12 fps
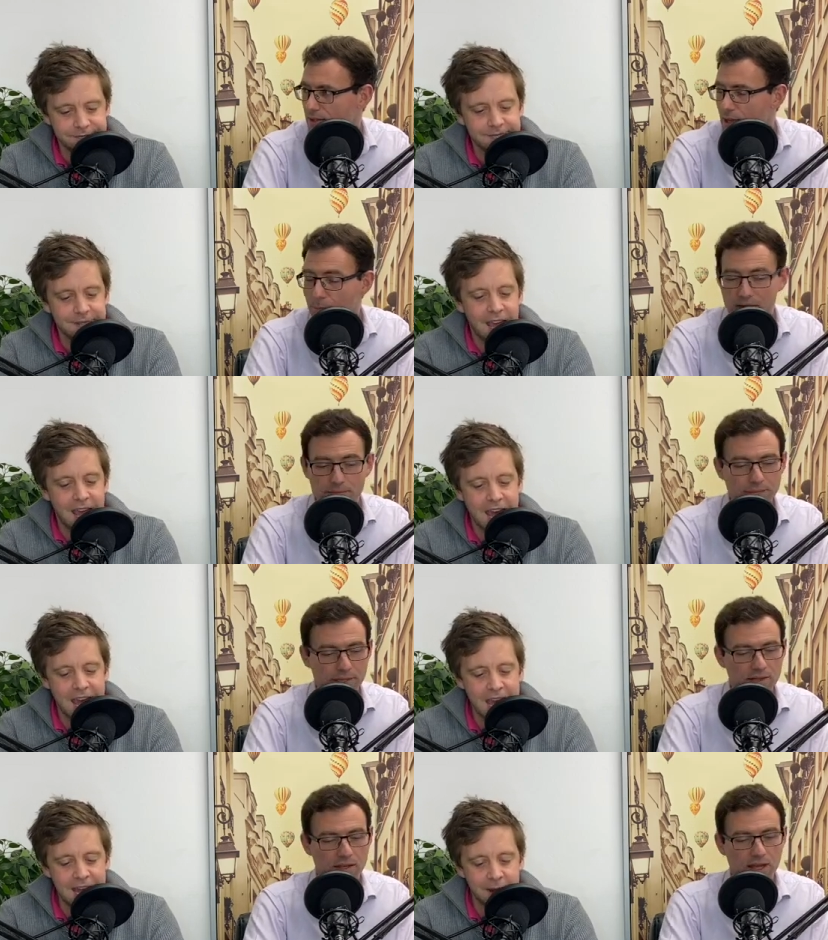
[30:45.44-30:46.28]
Speaker 1: but, but
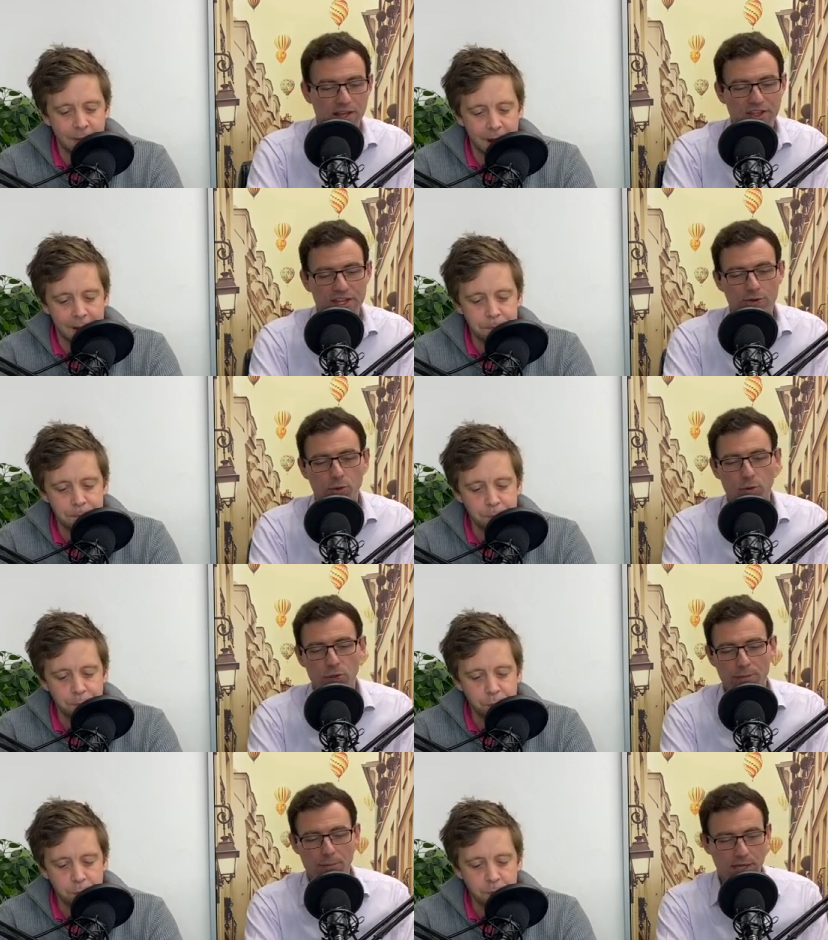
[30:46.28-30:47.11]
I think all
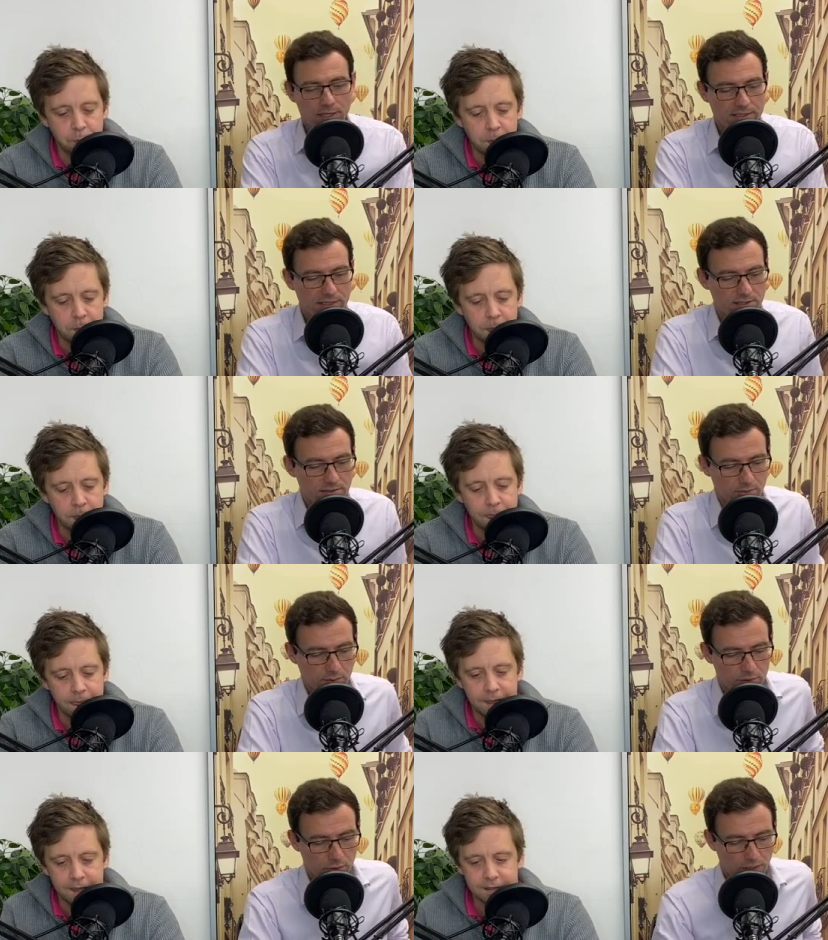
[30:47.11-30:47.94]
the parties were
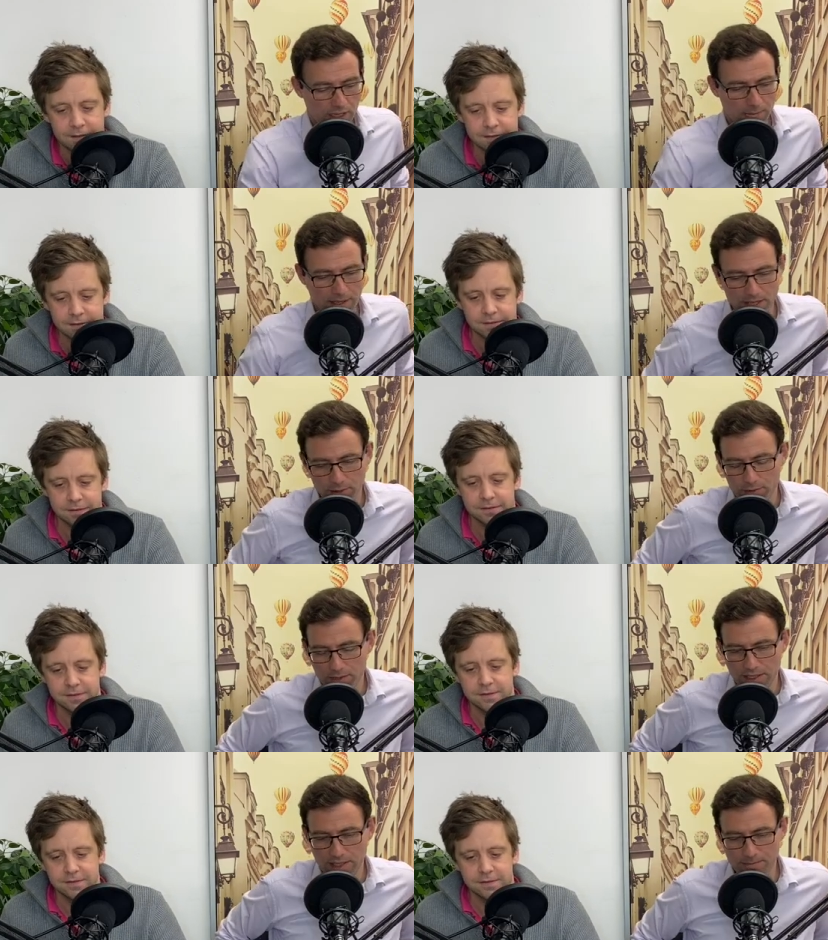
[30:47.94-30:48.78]
talking about
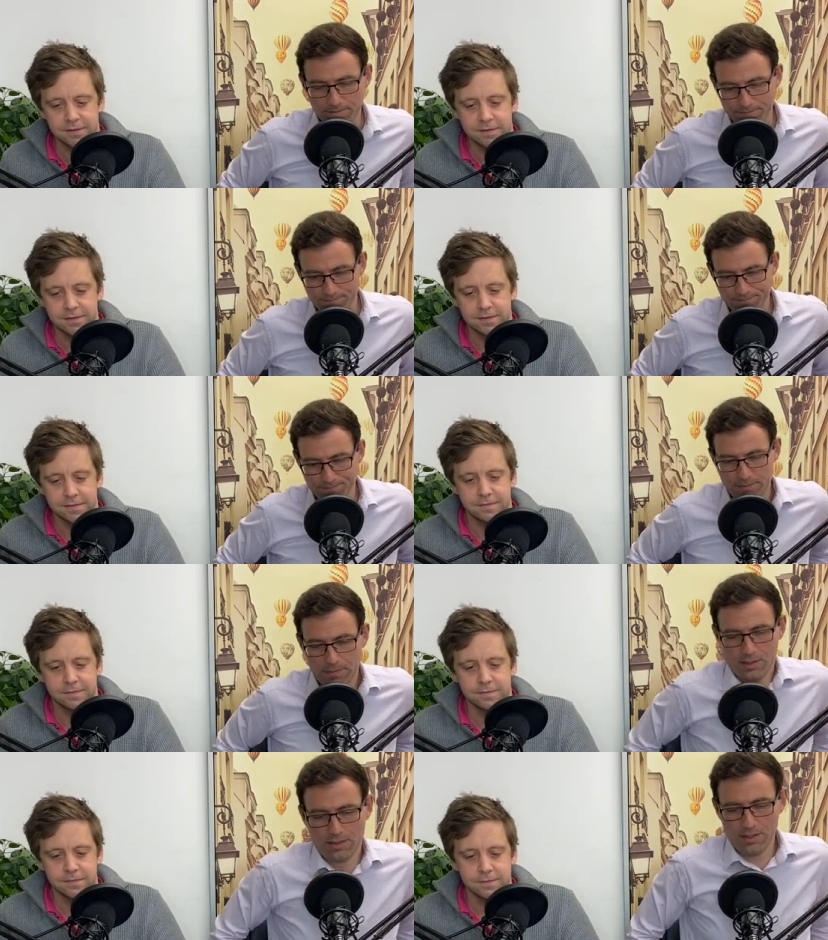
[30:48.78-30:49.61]
um,
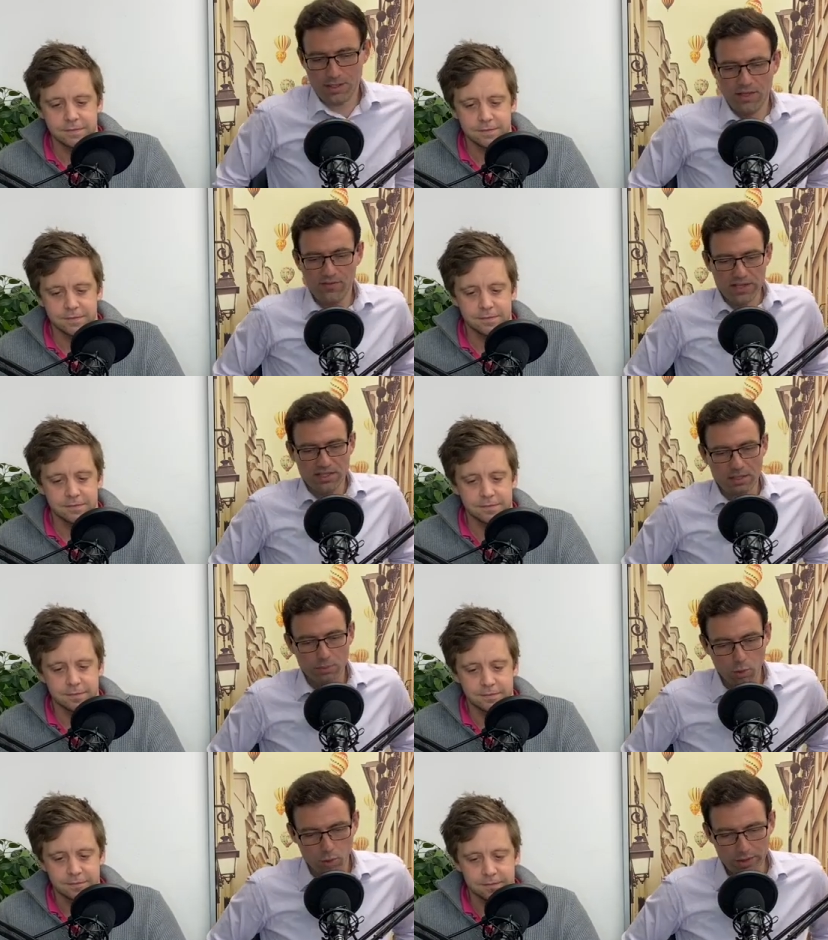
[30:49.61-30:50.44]
investing
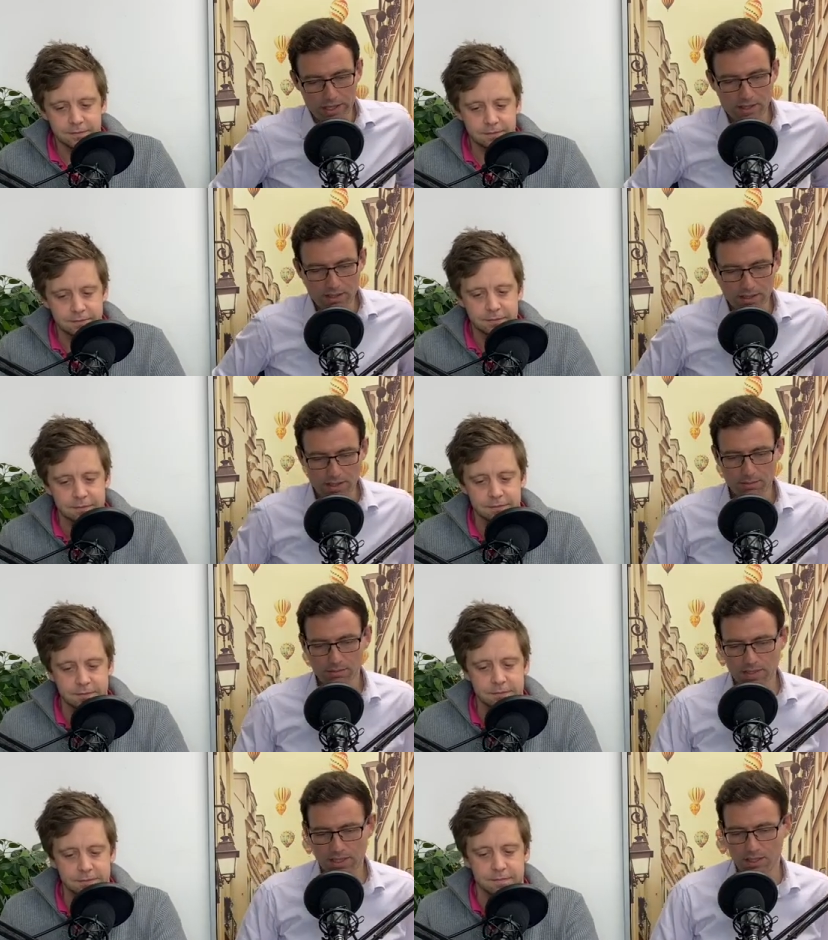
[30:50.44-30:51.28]
more in, uh,
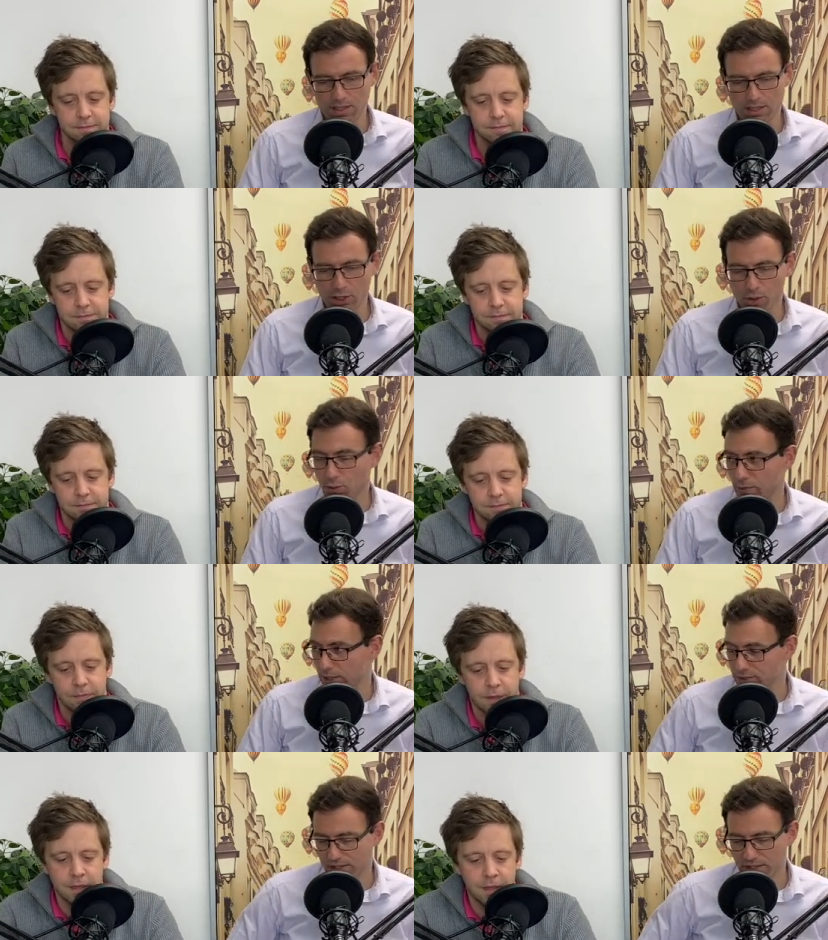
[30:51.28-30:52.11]
in, in local rail
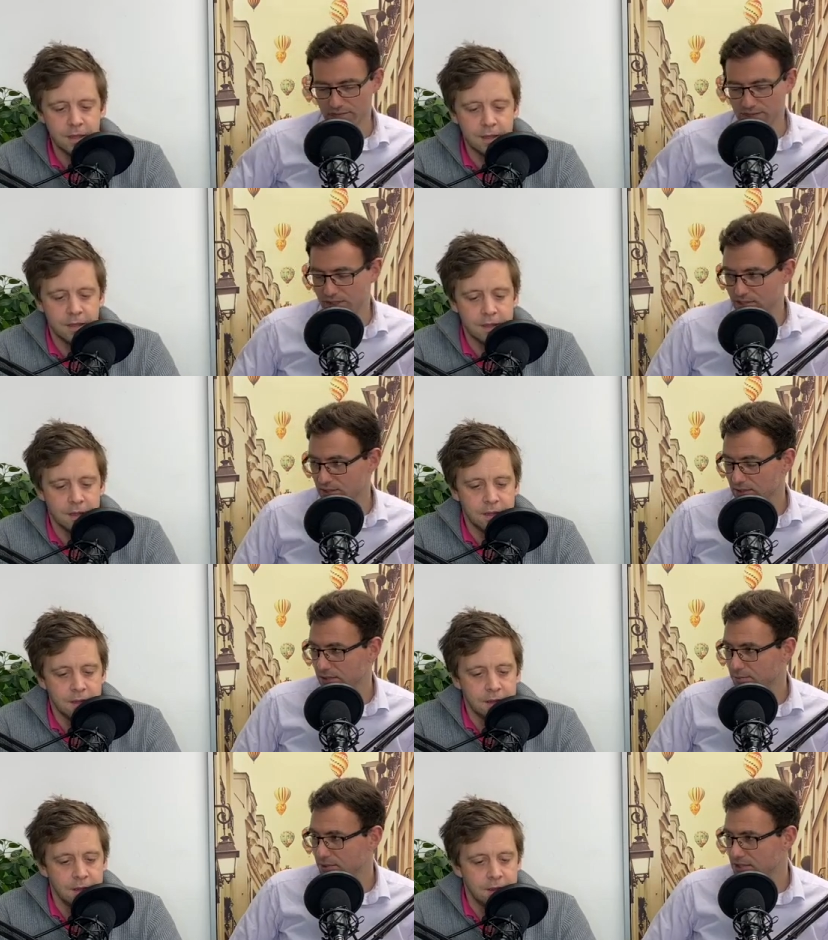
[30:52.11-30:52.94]
services and, and,
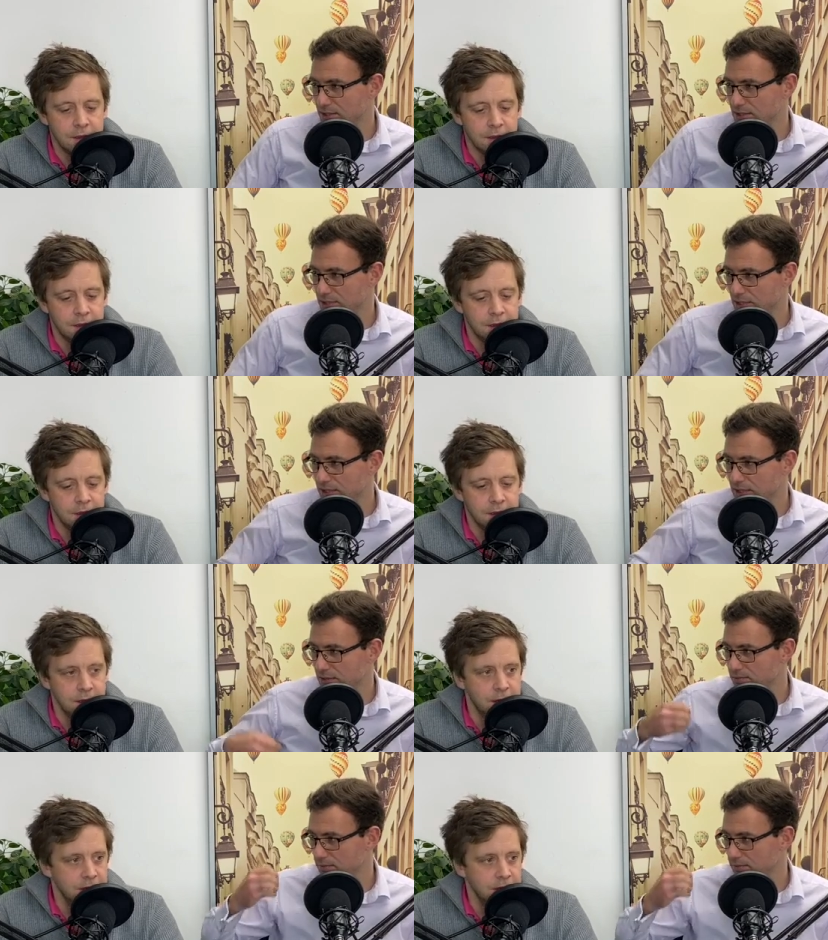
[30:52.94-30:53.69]
potentially